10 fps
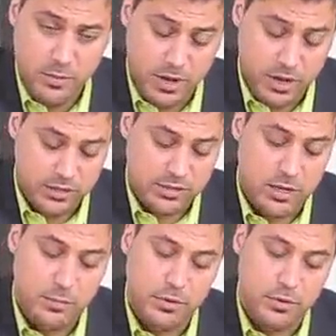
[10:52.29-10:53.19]
For
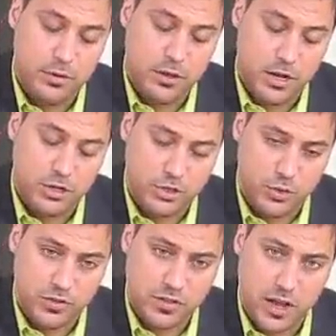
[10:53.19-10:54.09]
example, I show
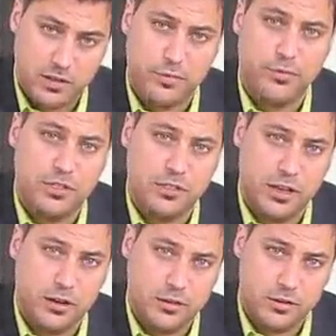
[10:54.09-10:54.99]
this card 3 seconds